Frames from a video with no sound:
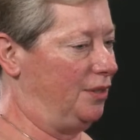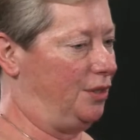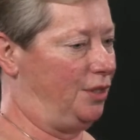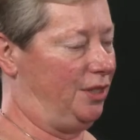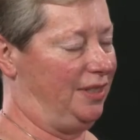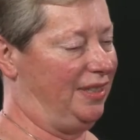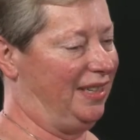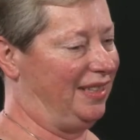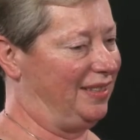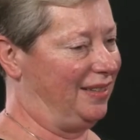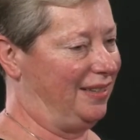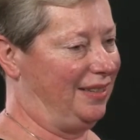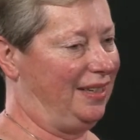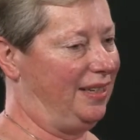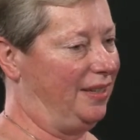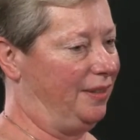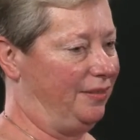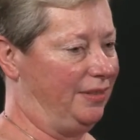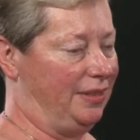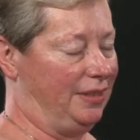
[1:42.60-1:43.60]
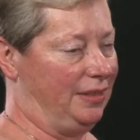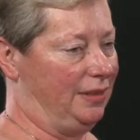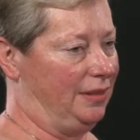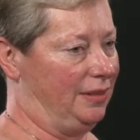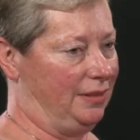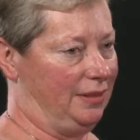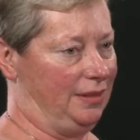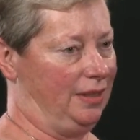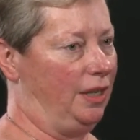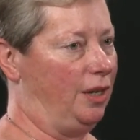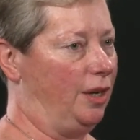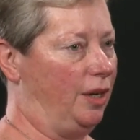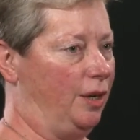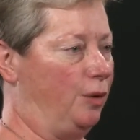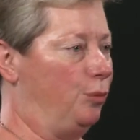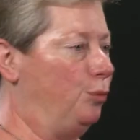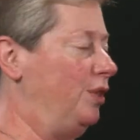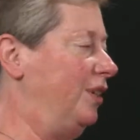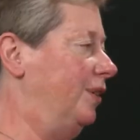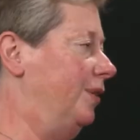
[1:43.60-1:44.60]
she doesn't have a
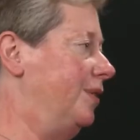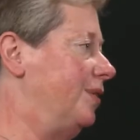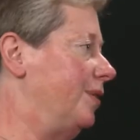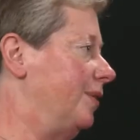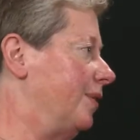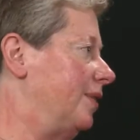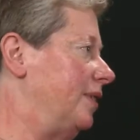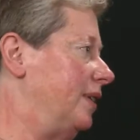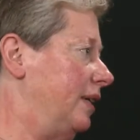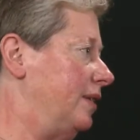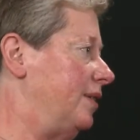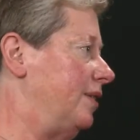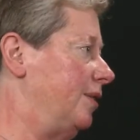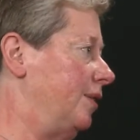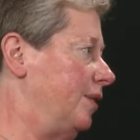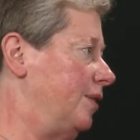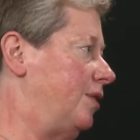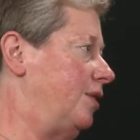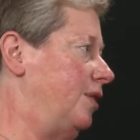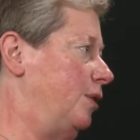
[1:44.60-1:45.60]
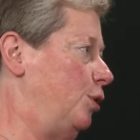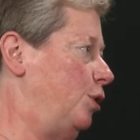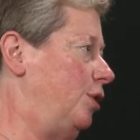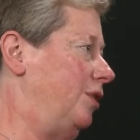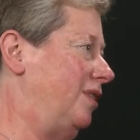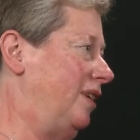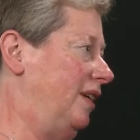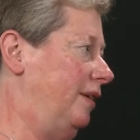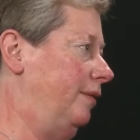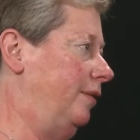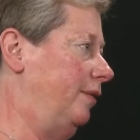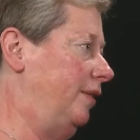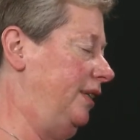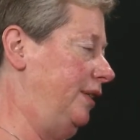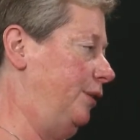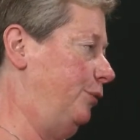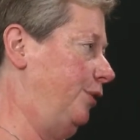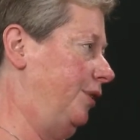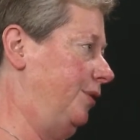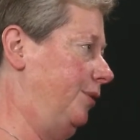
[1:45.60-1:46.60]
real successor. So she's going to have a very
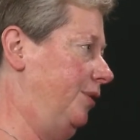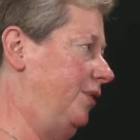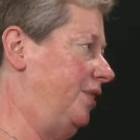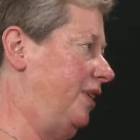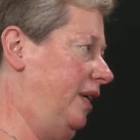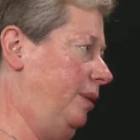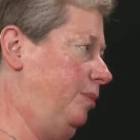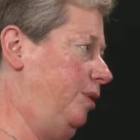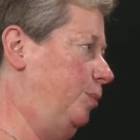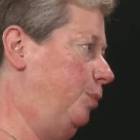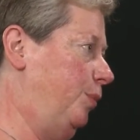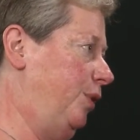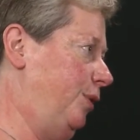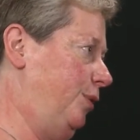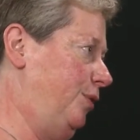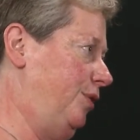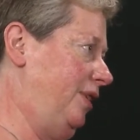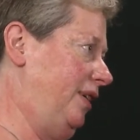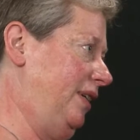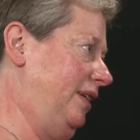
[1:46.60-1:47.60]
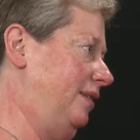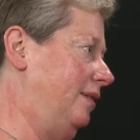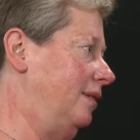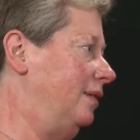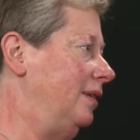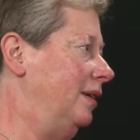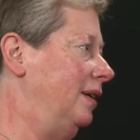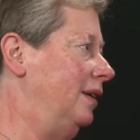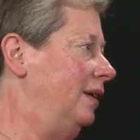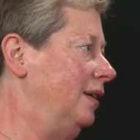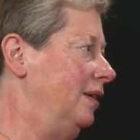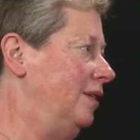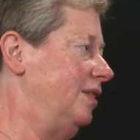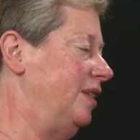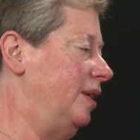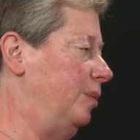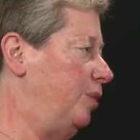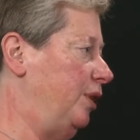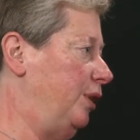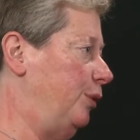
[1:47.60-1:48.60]
difficult time imposing
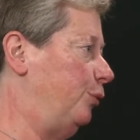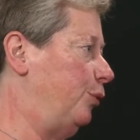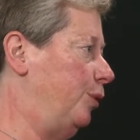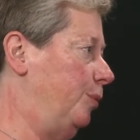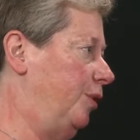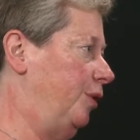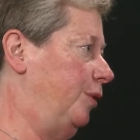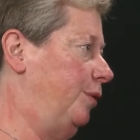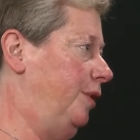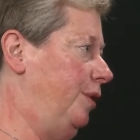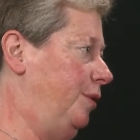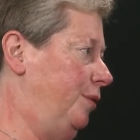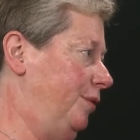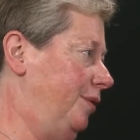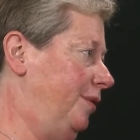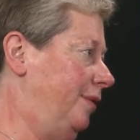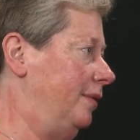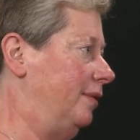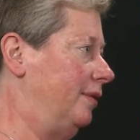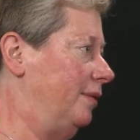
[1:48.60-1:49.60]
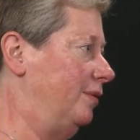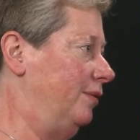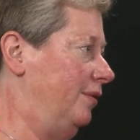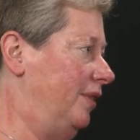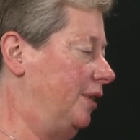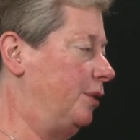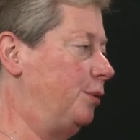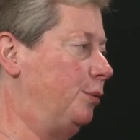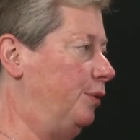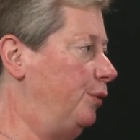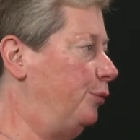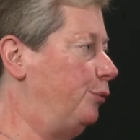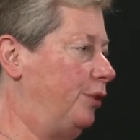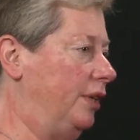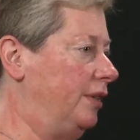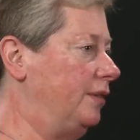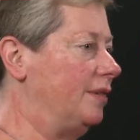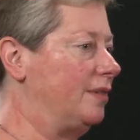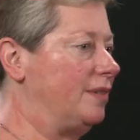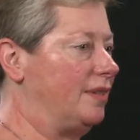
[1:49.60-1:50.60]
somebody from her own Victory
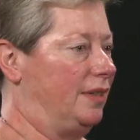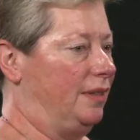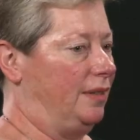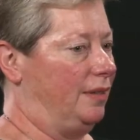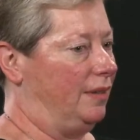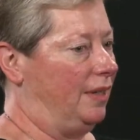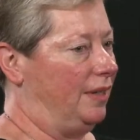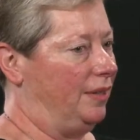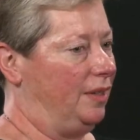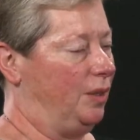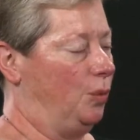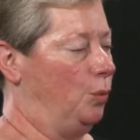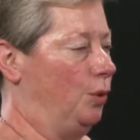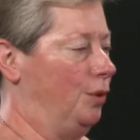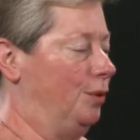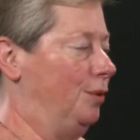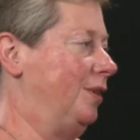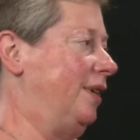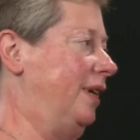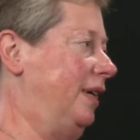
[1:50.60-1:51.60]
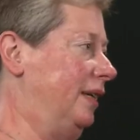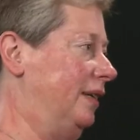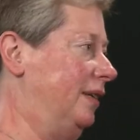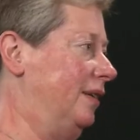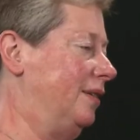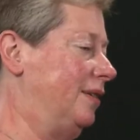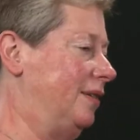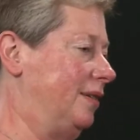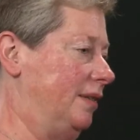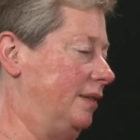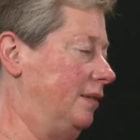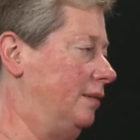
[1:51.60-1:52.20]
Front. So I think we're looking at